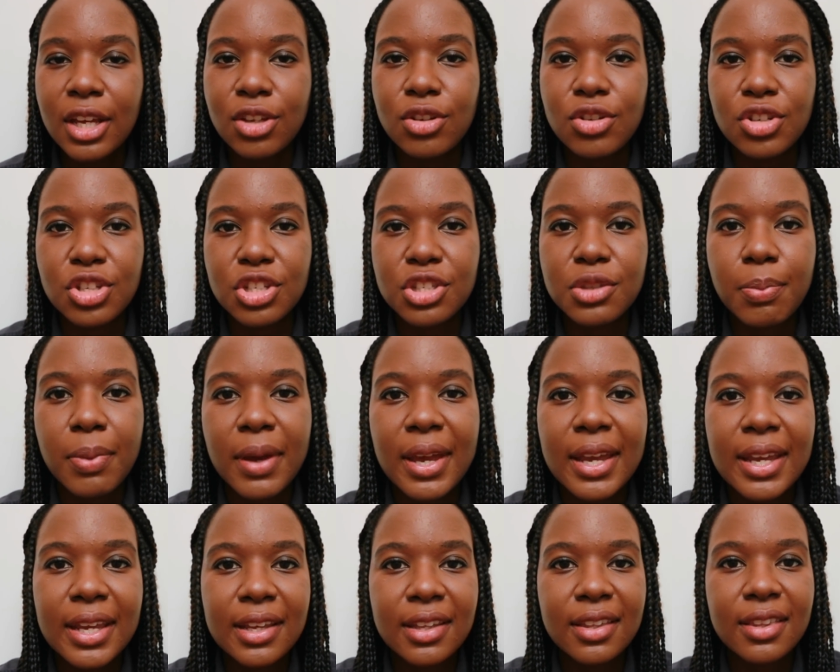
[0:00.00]
You're just
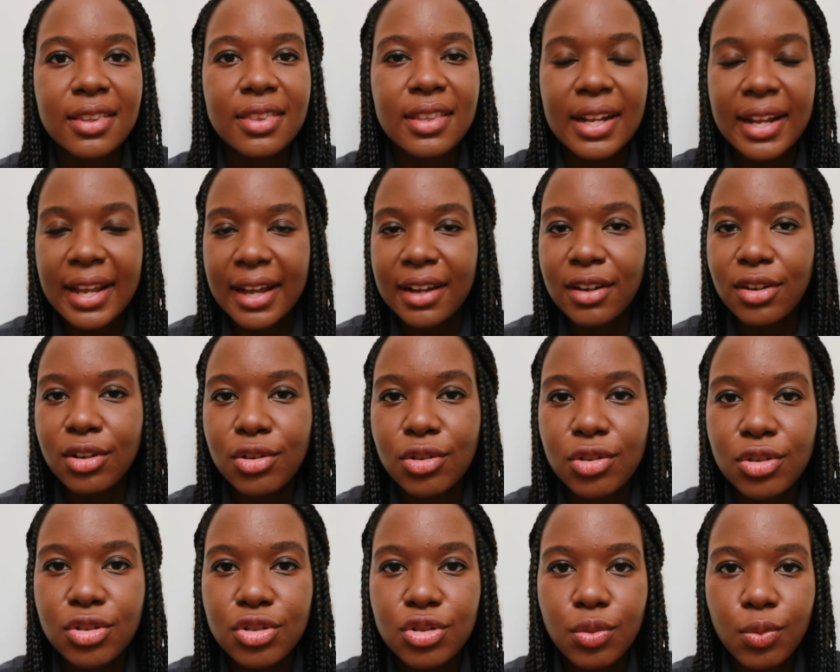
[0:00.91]
paying the
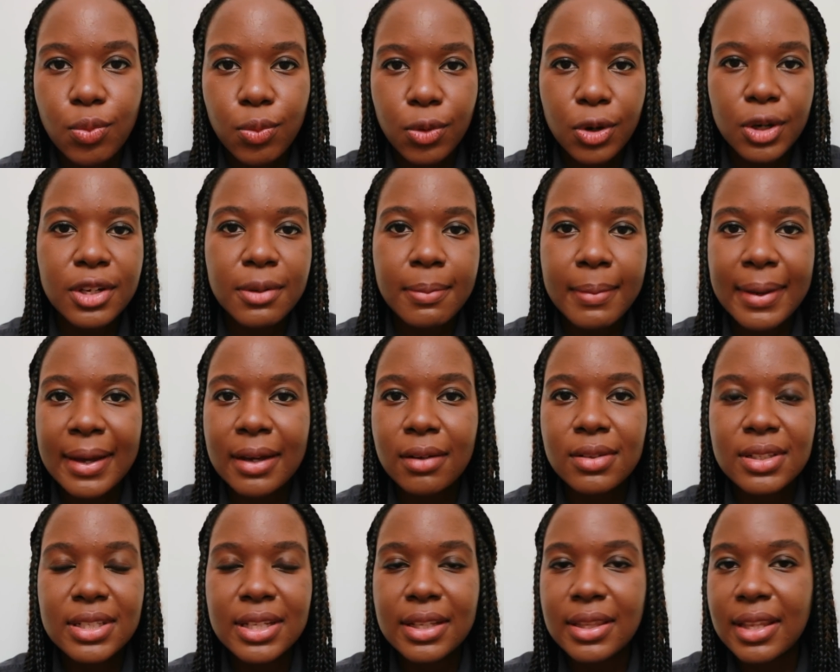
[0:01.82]
landlord one
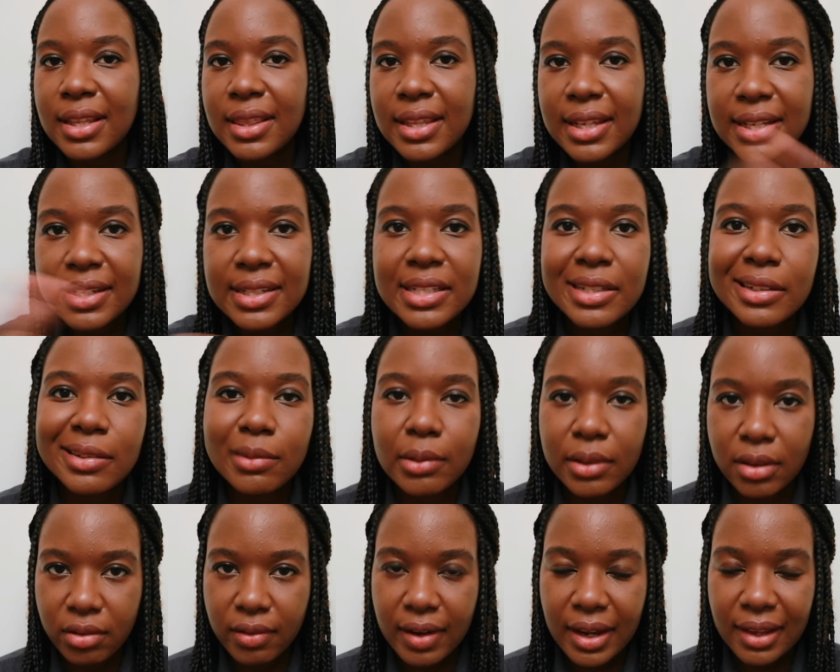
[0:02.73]
amount and then they deal
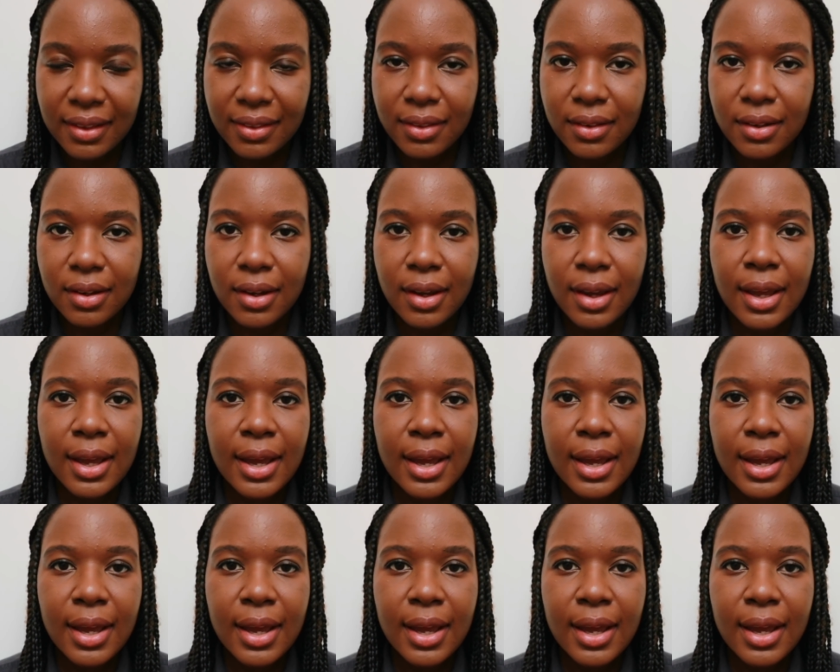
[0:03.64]
with the rest.